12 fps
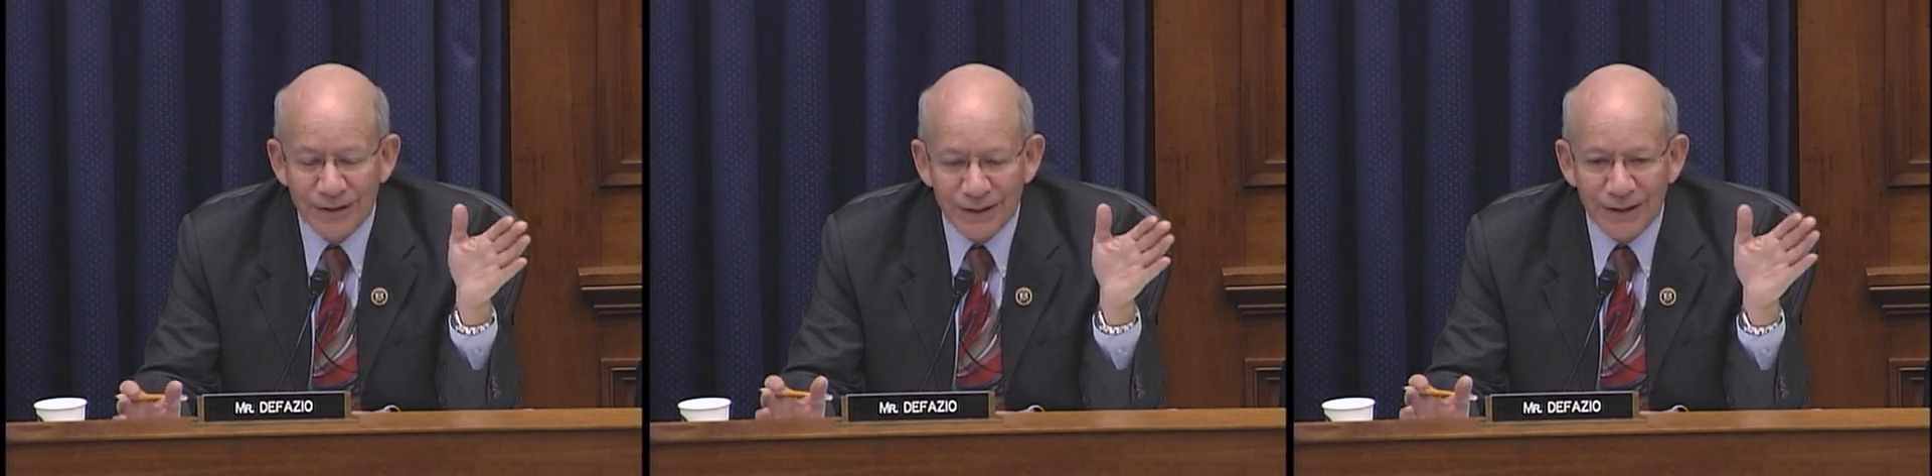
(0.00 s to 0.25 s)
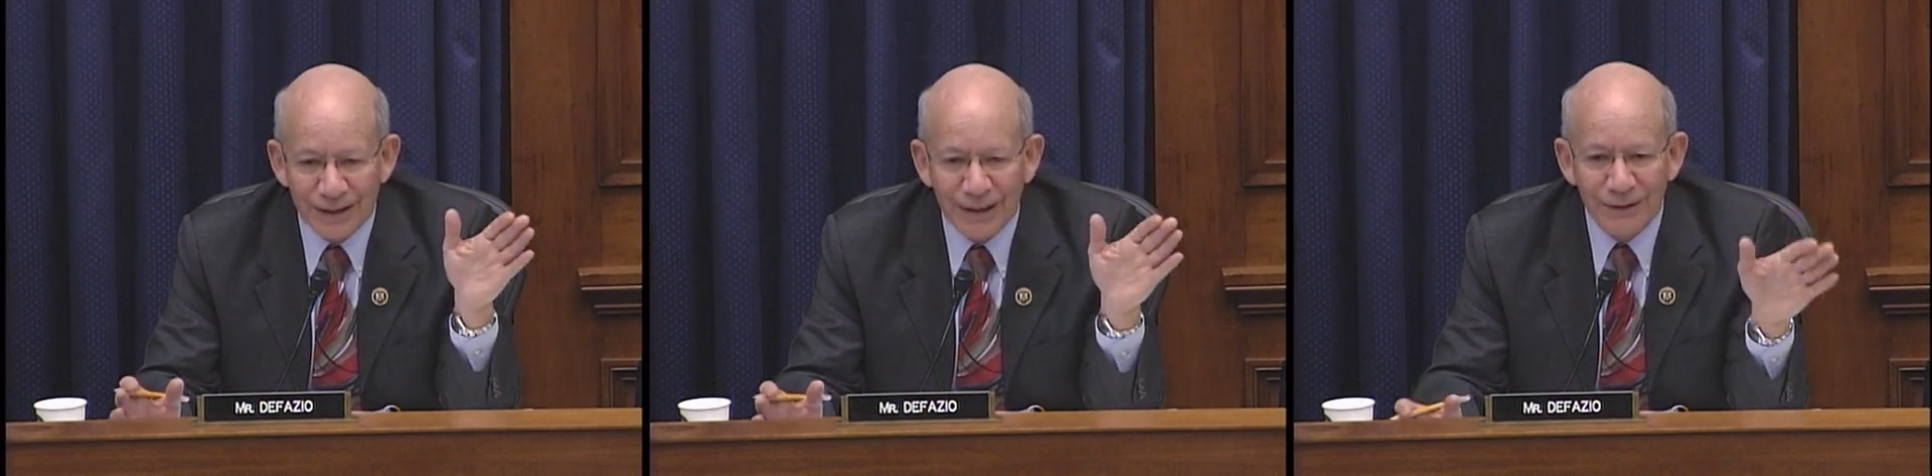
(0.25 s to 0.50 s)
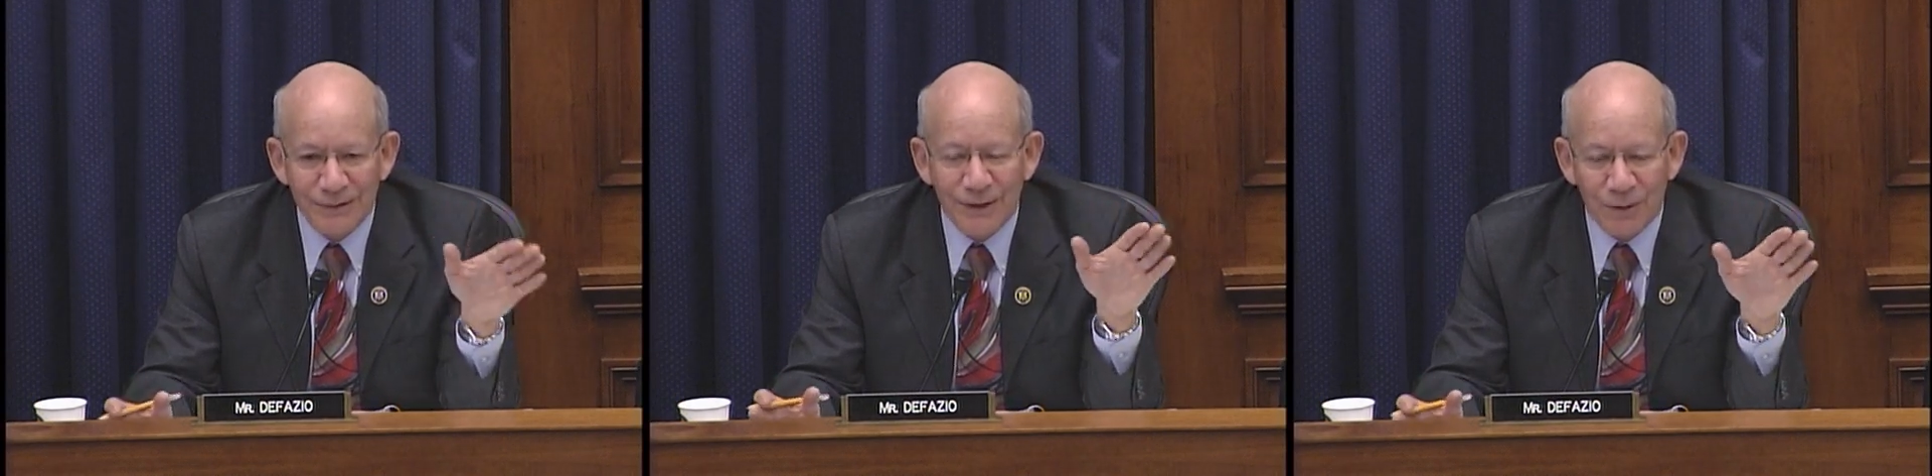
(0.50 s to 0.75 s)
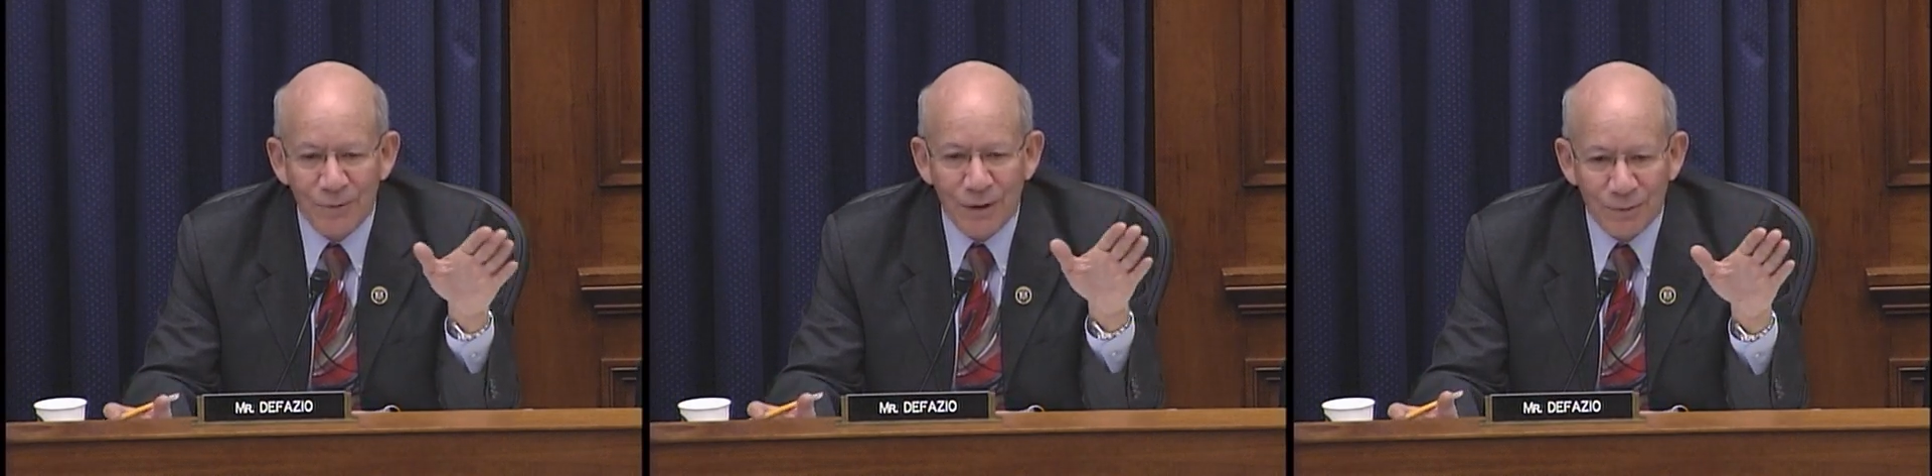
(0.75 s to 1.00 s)
uh, you
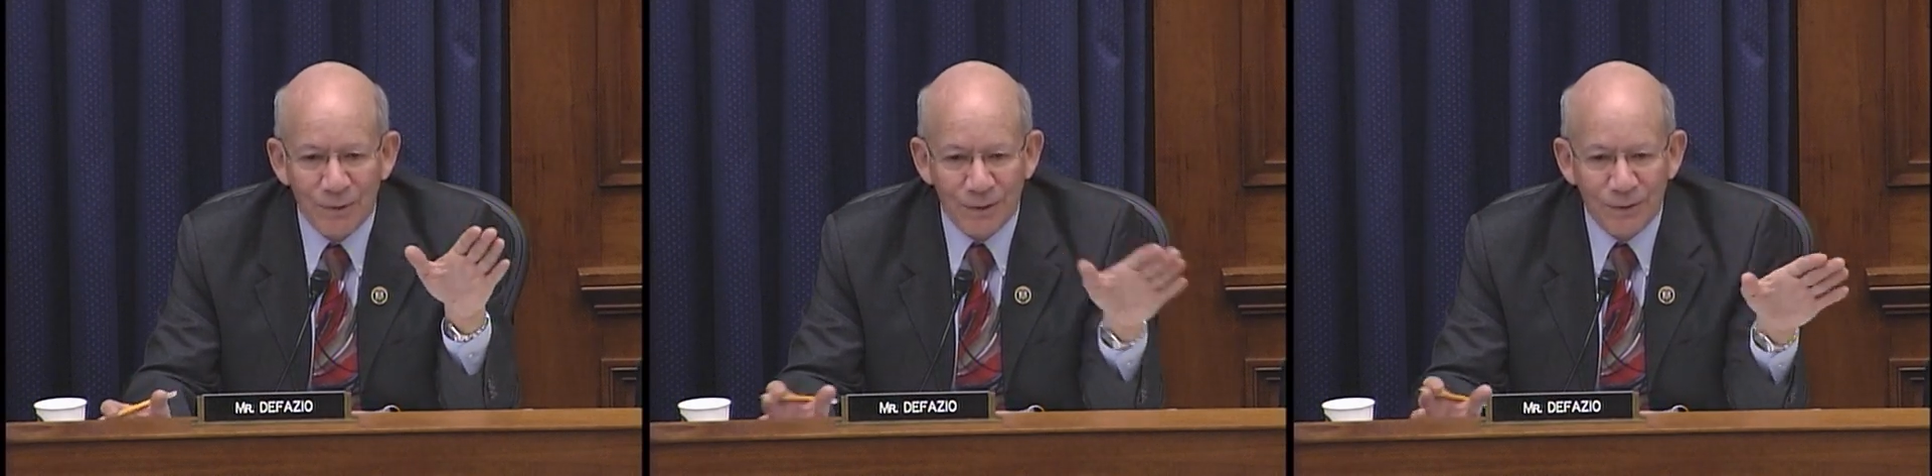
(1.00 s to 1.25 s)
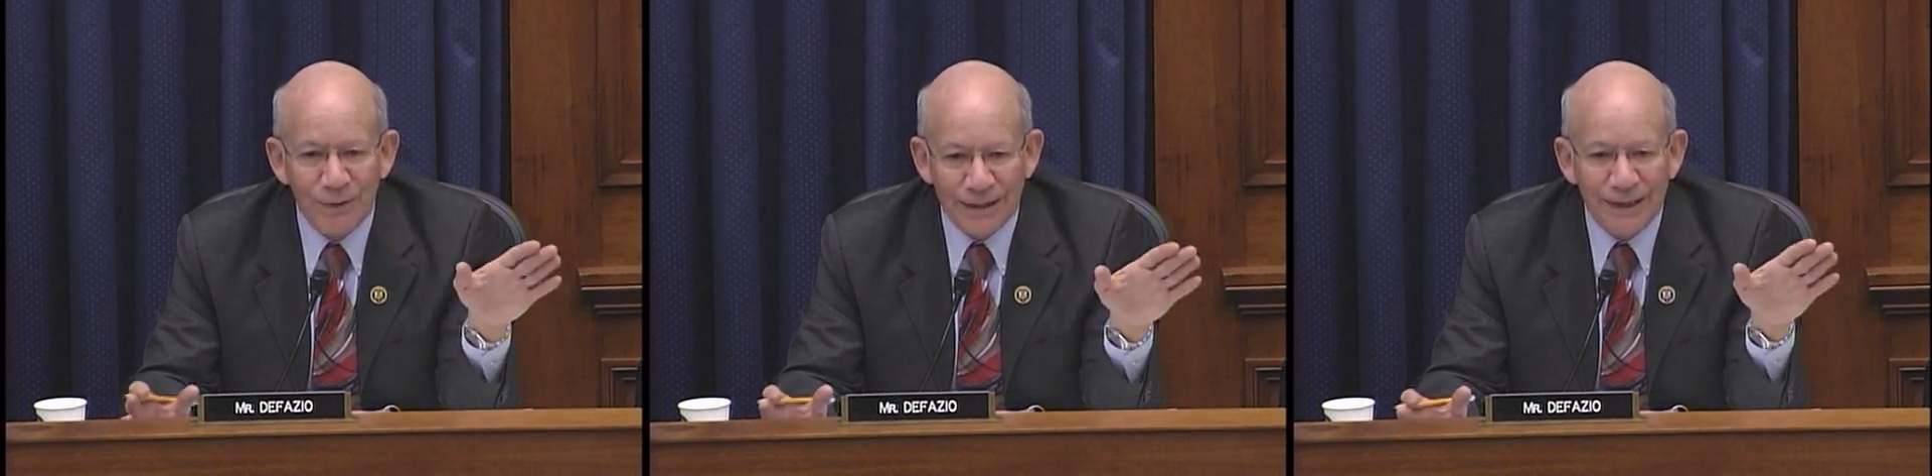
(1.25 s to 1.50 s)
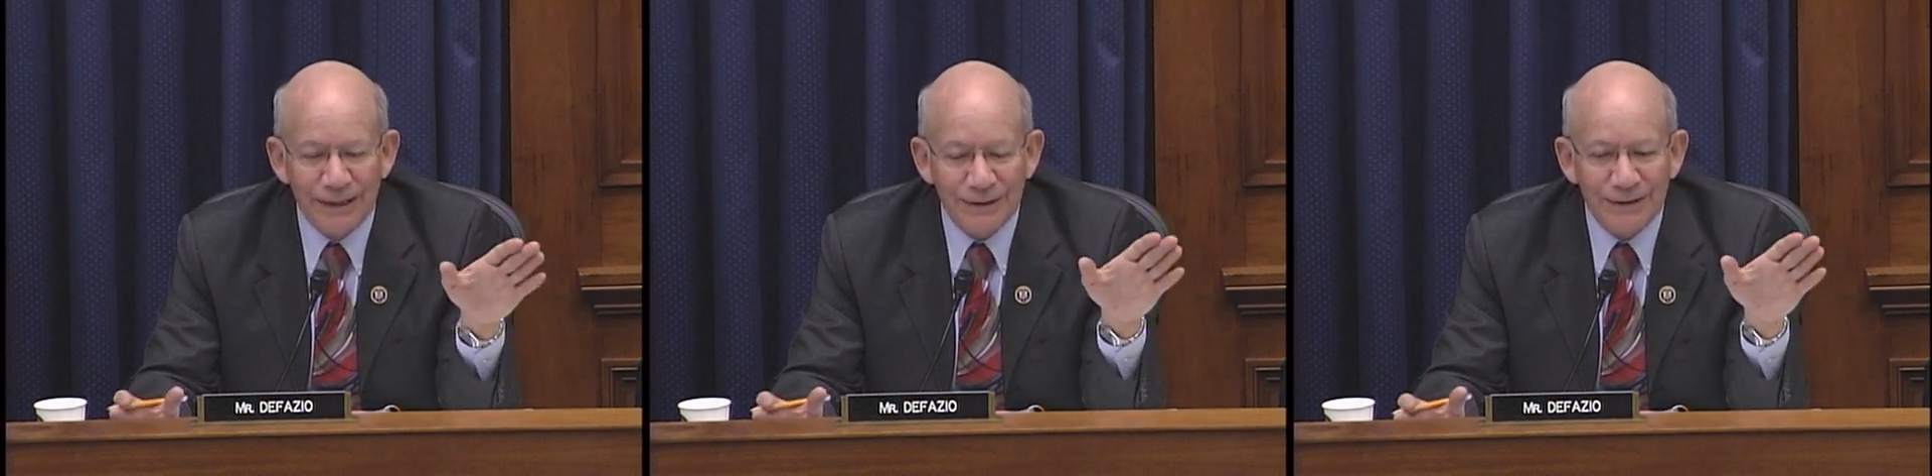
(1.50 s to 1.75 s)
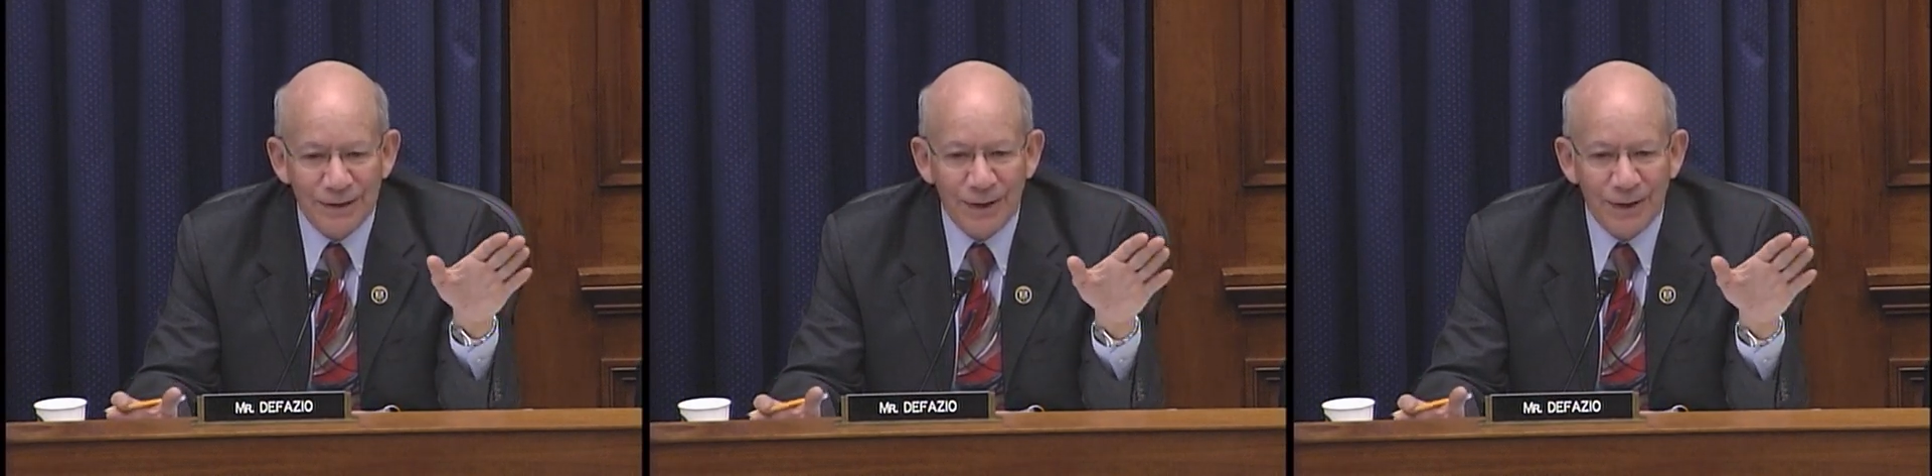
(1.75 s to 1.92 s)
know, where we're looking,